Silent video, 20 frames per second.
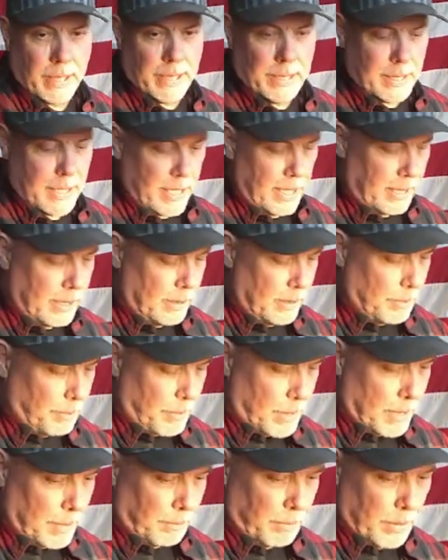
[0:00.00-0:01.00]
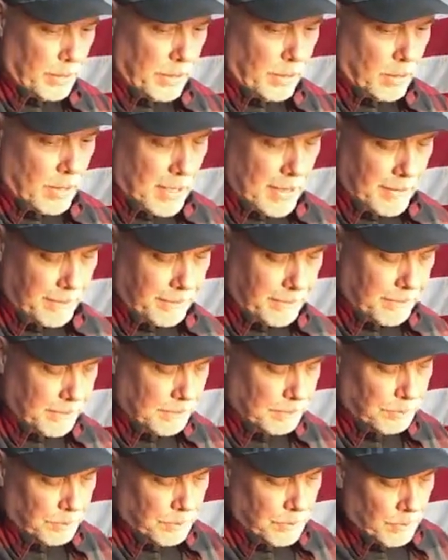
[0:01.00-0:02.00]
taken the butt plate off
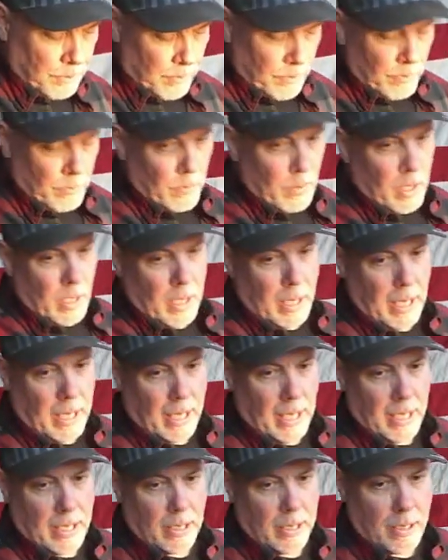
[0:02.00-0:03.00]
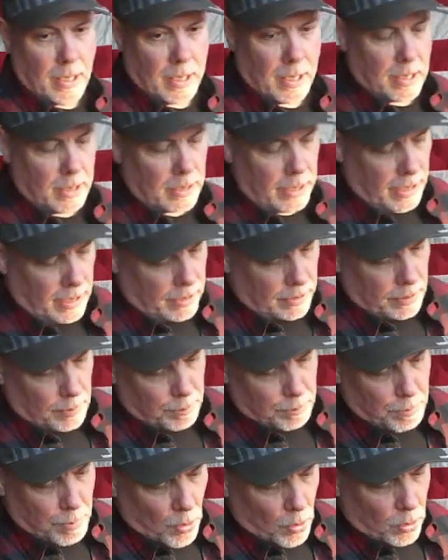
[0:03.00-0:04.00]
and
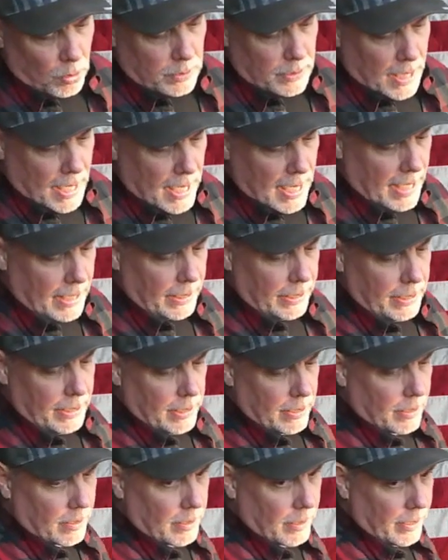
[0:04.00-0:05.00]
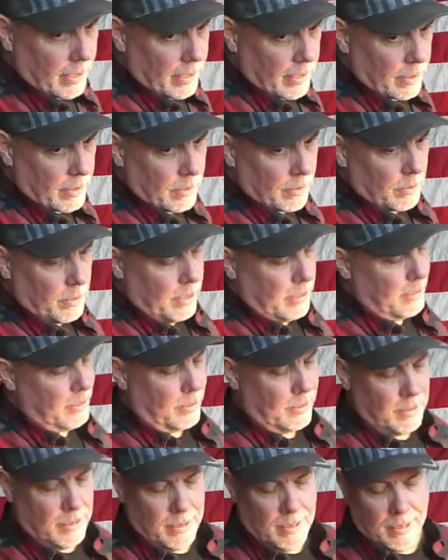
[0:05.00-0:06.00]
the bolt out of here. And
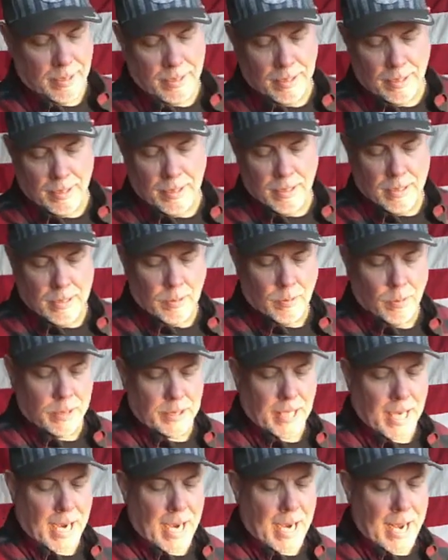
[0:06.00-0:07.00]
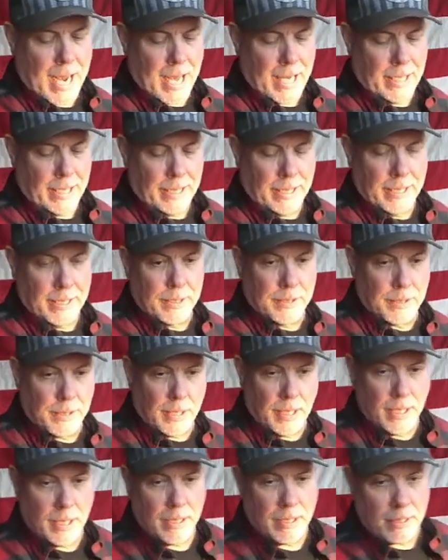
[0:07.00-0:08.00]
what's odd is
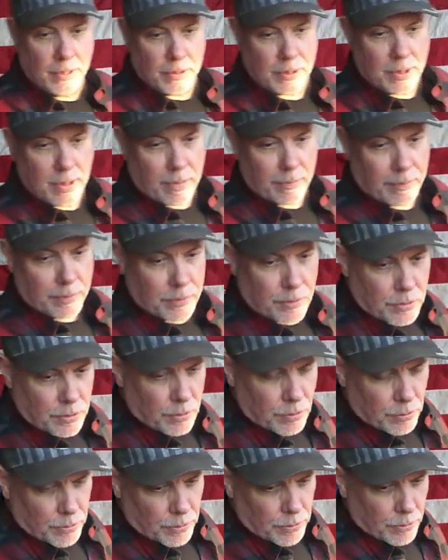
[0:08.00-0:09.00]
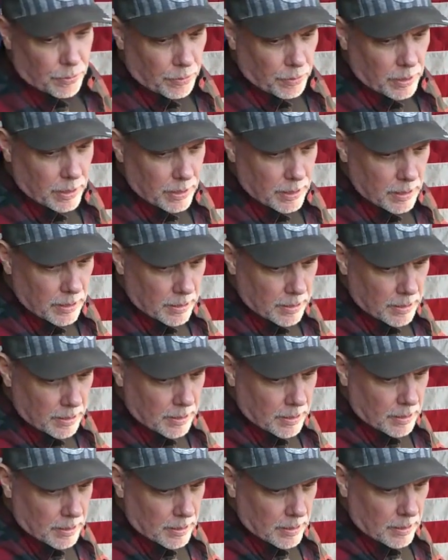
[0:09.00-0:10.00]
instead of a screw,
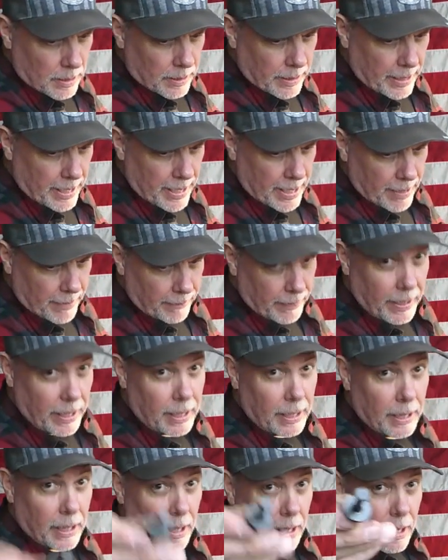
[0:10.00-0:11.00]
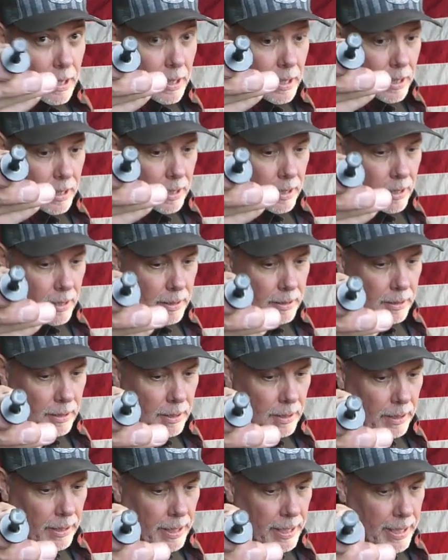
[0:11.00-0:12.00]
they have a
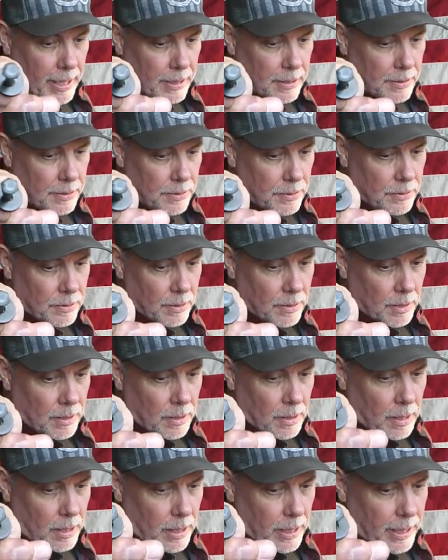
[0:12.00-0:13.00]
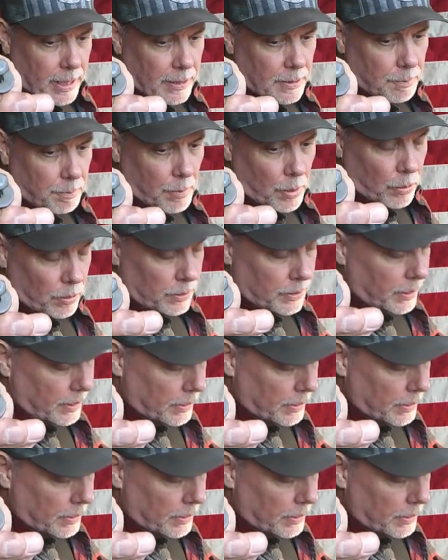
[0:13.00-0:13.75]
hex bolt in